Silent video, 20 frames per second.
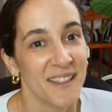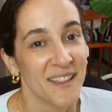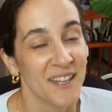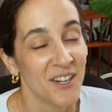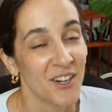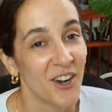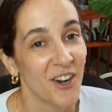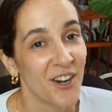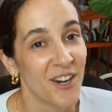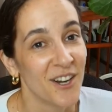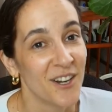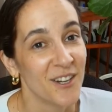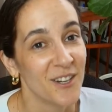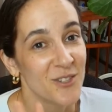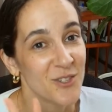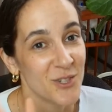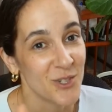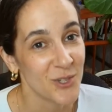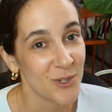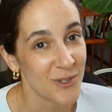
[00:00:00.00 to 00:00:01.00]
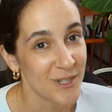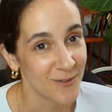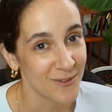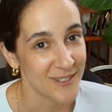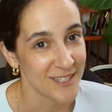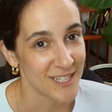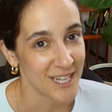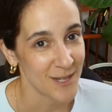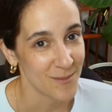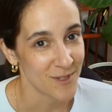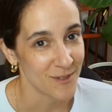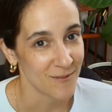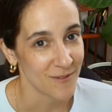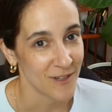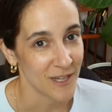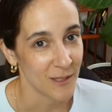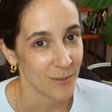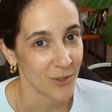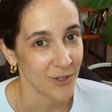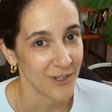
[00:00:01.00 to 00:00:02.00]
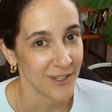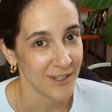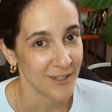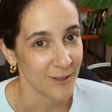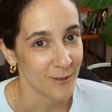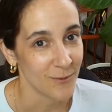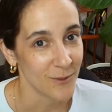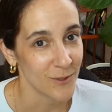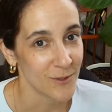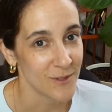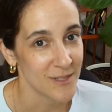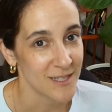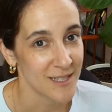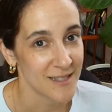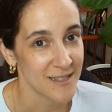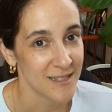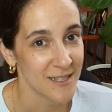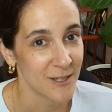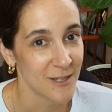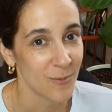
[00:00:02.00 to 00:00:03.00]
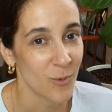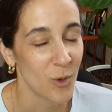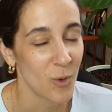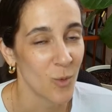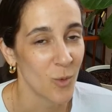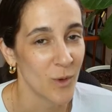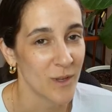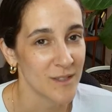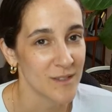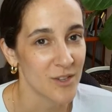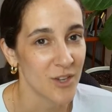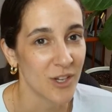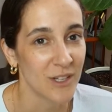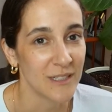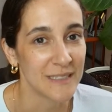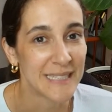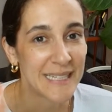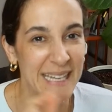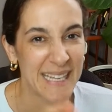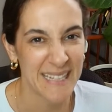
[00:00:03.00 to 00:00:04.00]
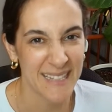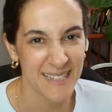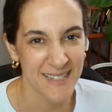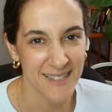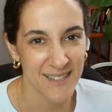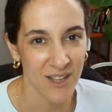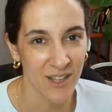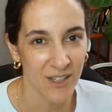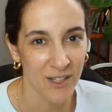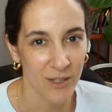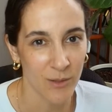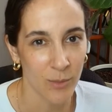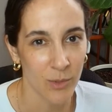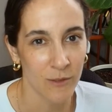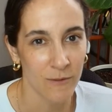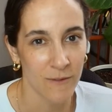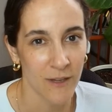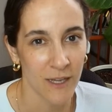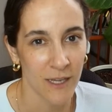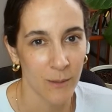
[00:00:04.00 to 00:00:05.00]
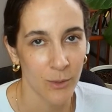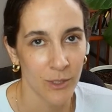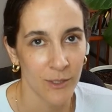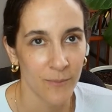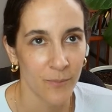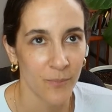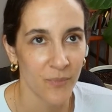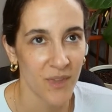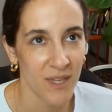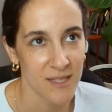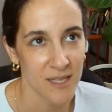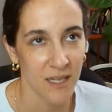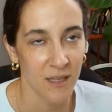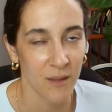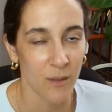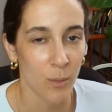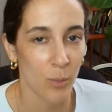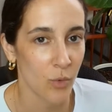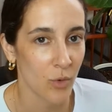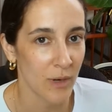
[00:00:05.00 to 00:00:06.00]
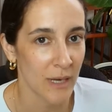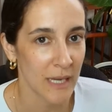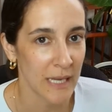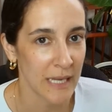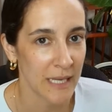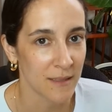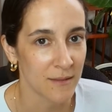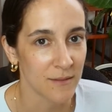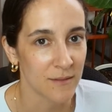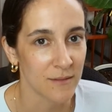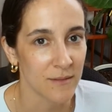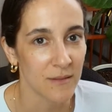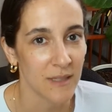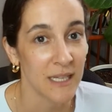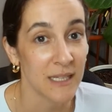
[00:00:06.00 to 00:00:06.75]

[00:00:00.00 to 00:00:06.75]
There are 2 different types of fiber in our food system. One's called insoluble fiber. That's like the bran.